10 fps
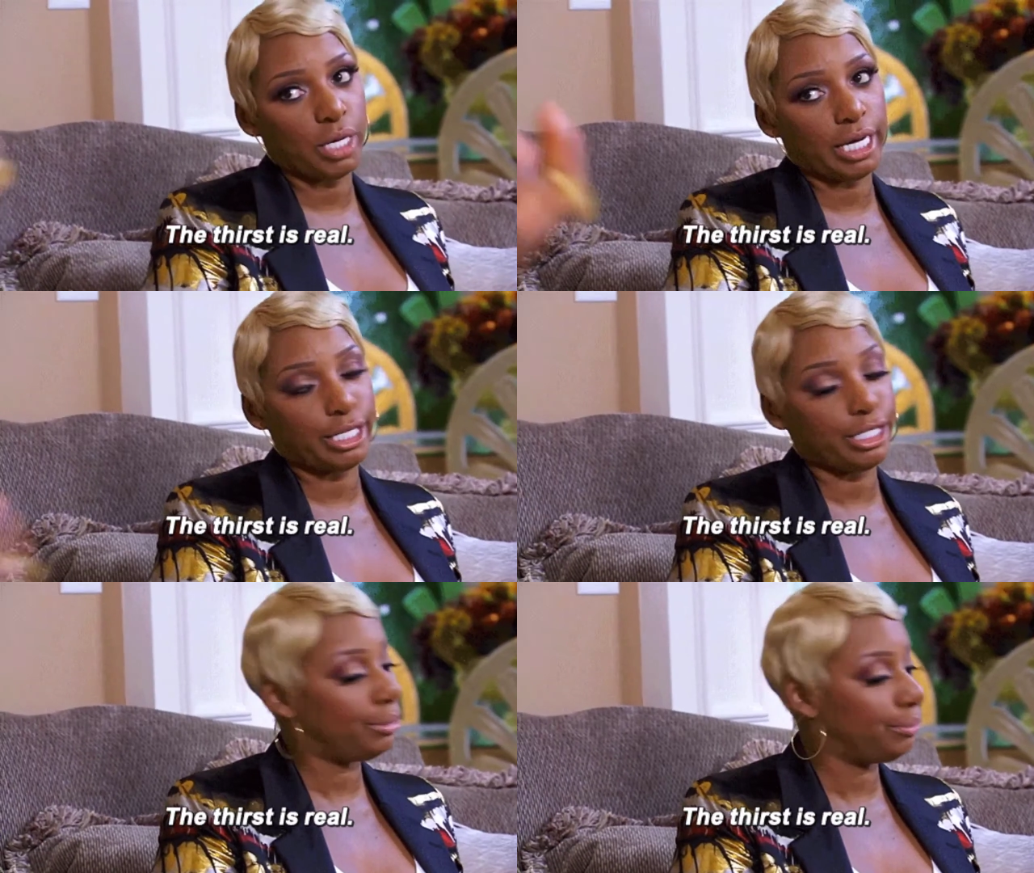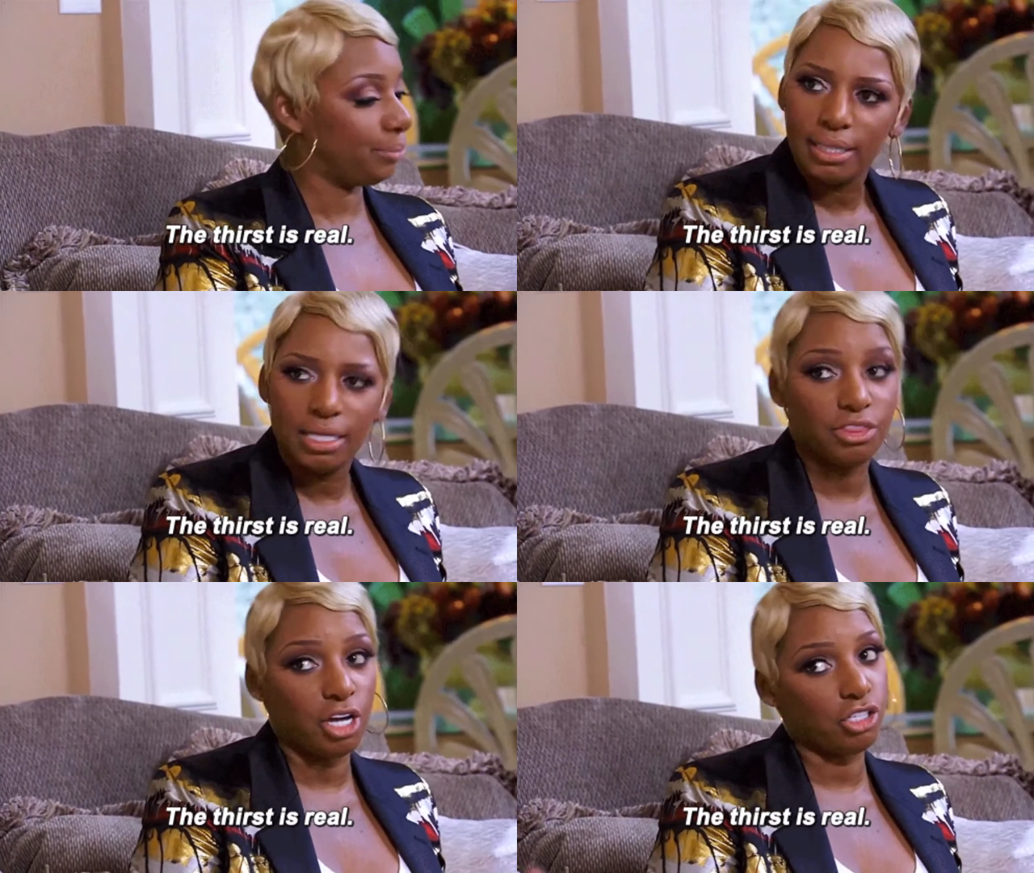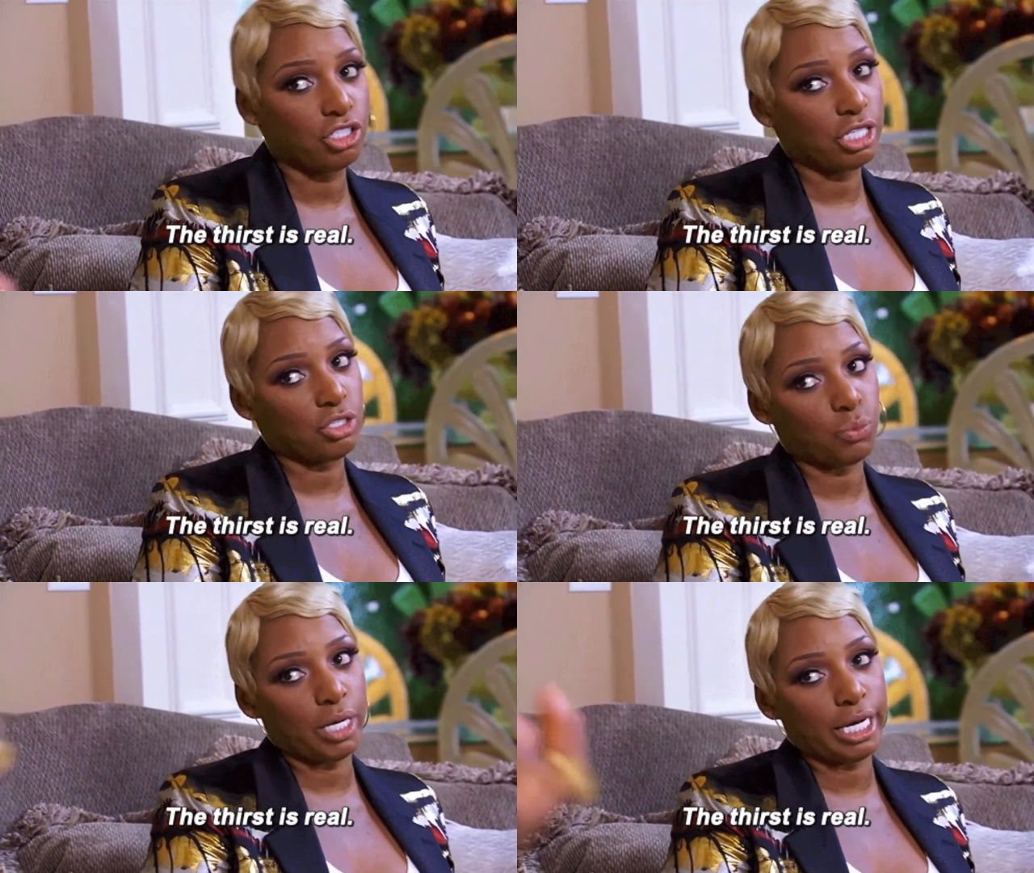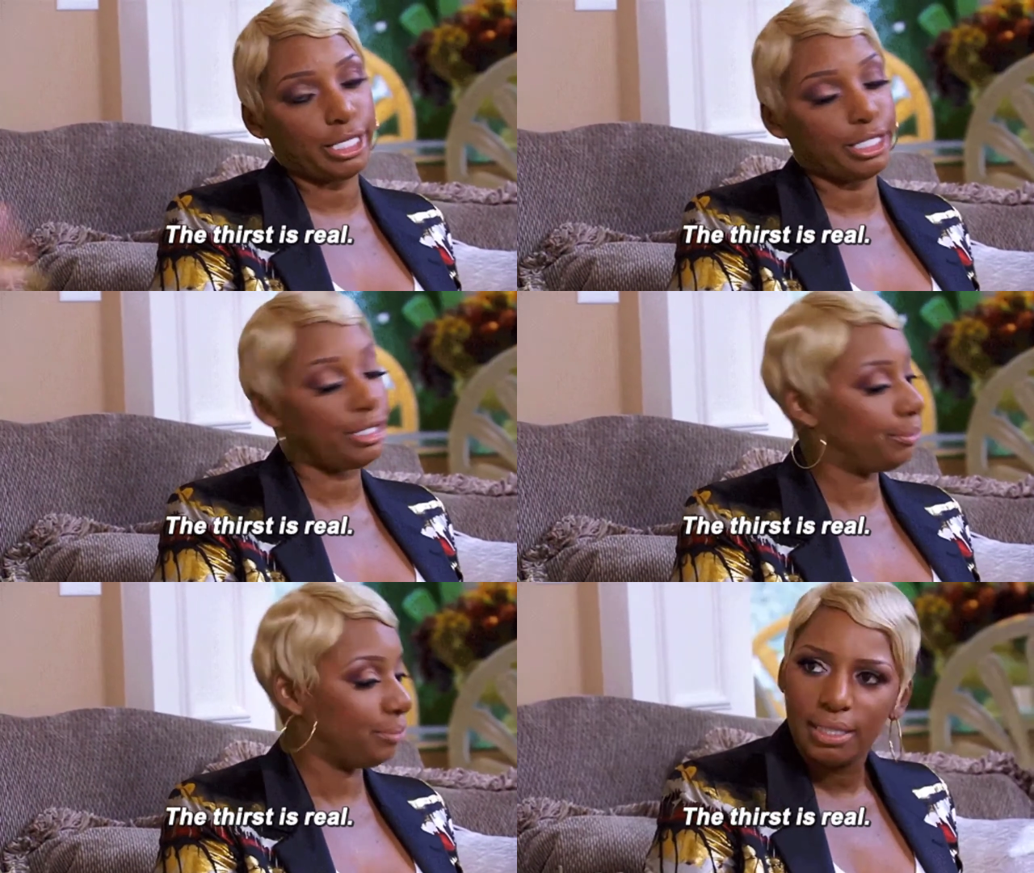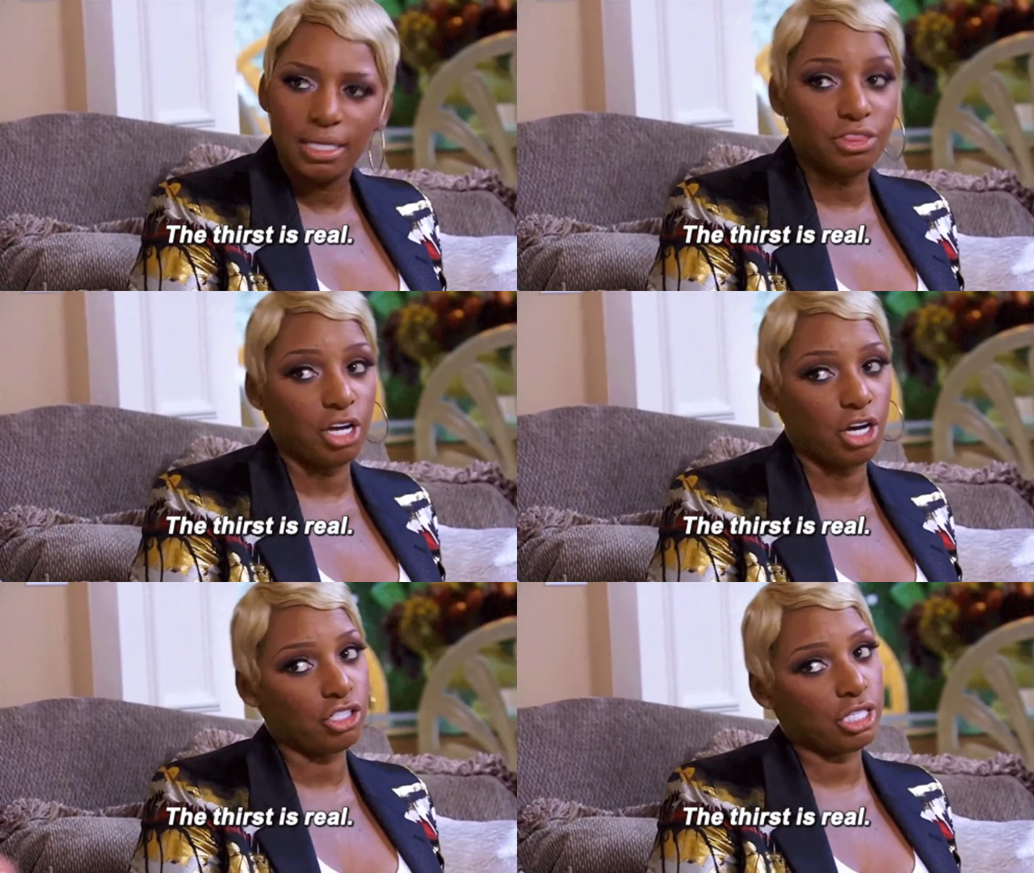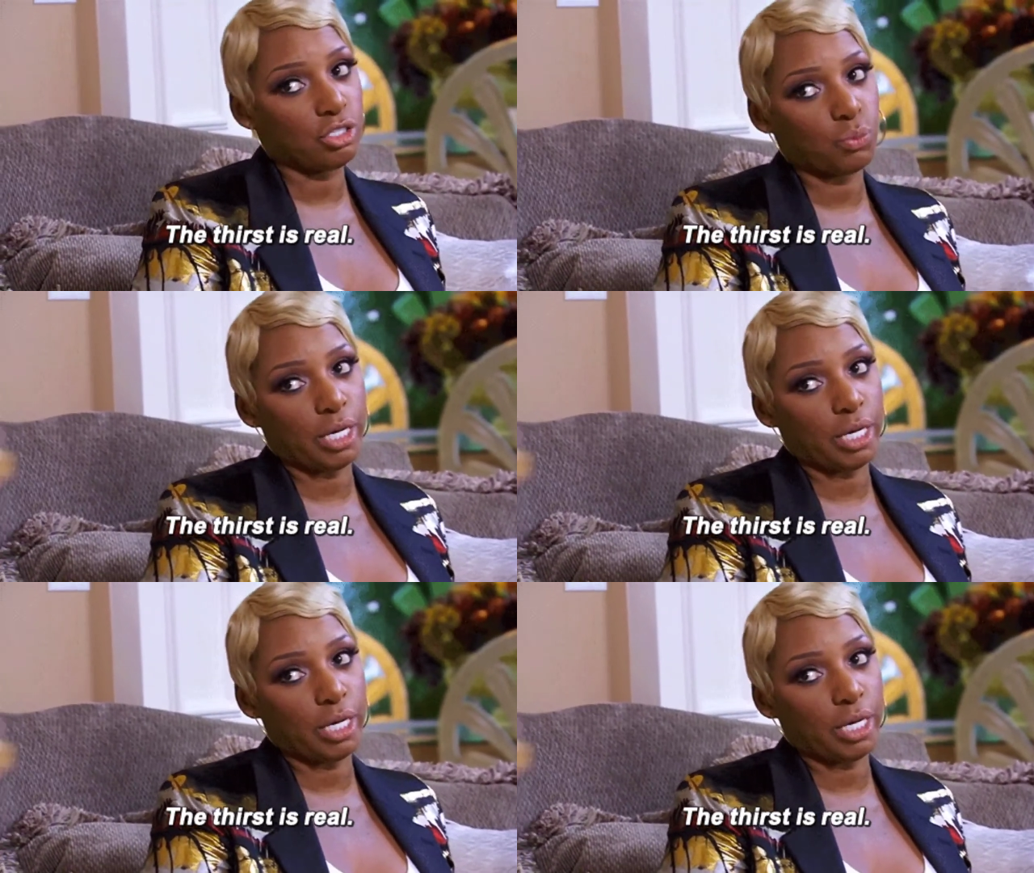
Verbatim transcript: Well, hold on, where that cat at again? She got the cat in the